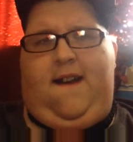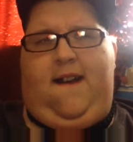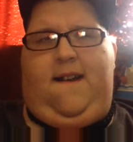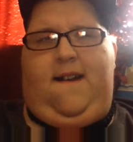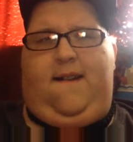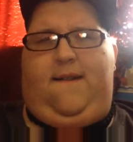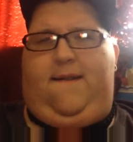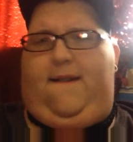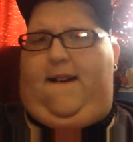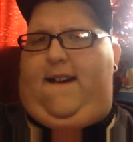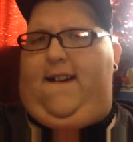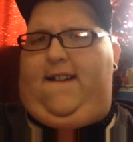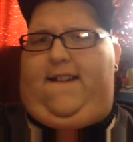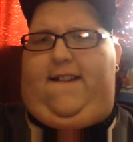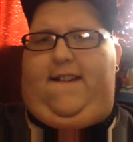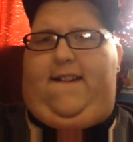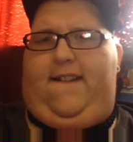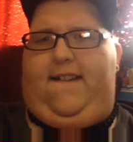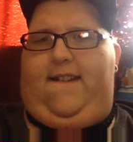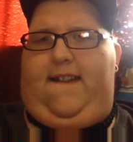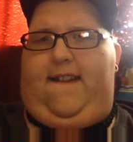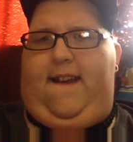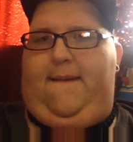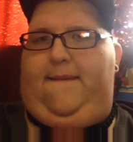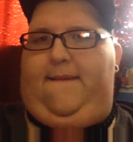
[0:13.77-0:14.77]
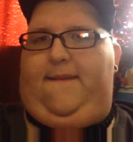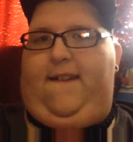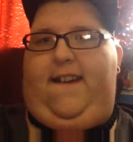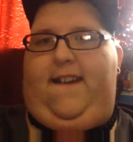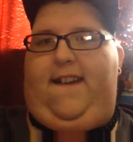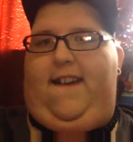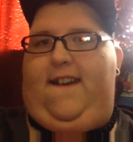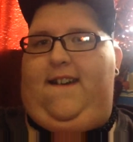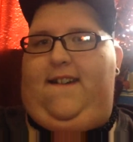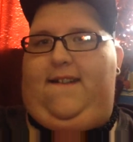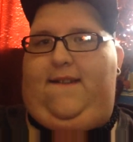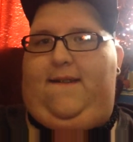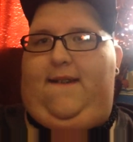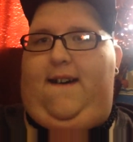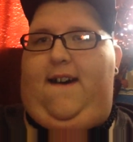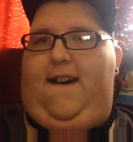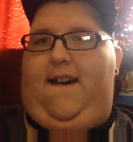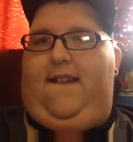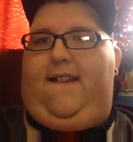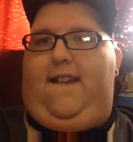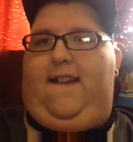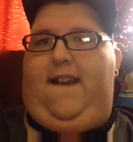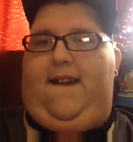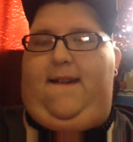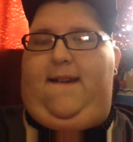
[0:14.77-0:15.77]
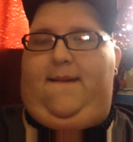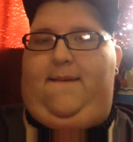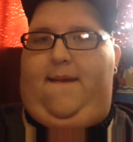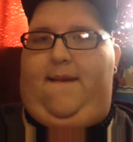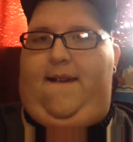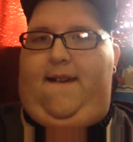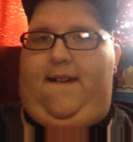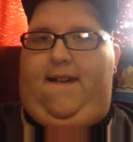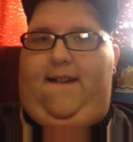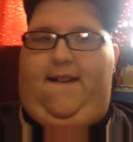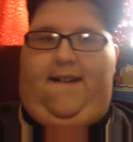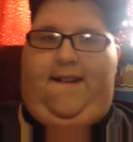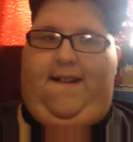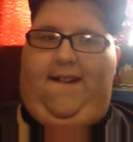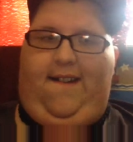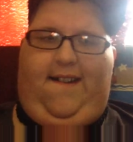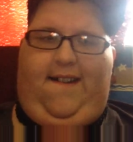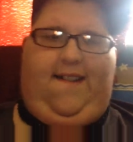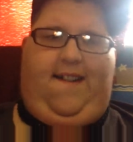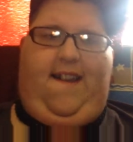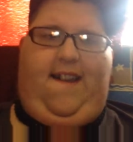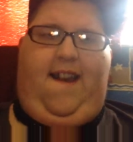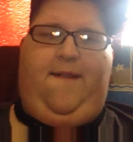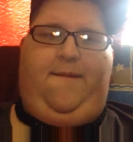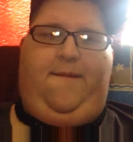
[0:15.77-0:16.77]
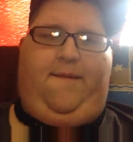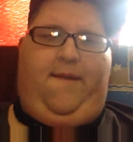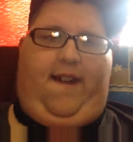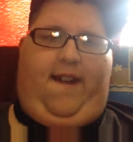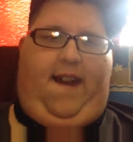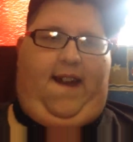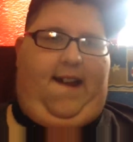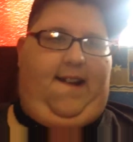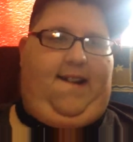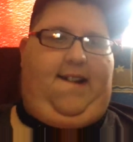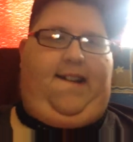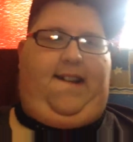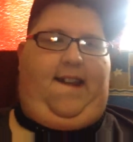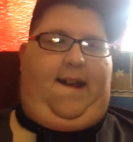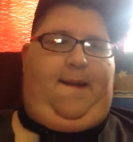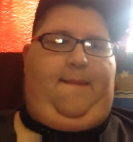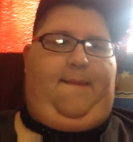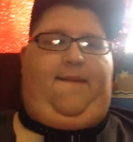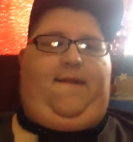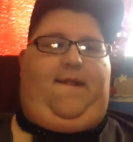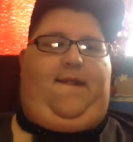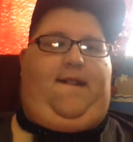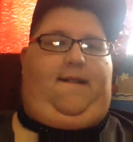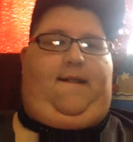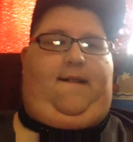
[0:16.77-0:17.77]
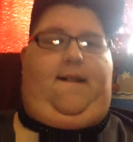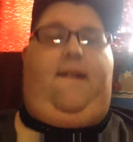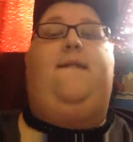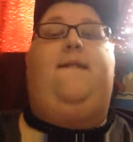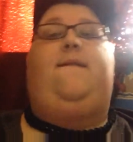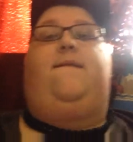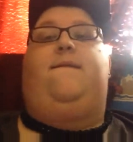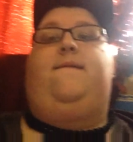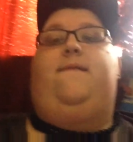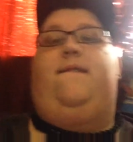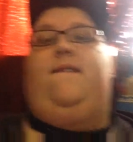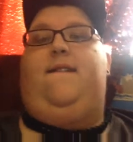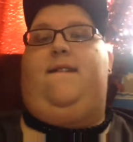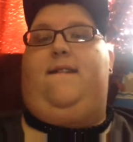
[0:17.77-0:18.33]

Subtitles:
watch dip videos while I dip, because everybody hates dipping alone.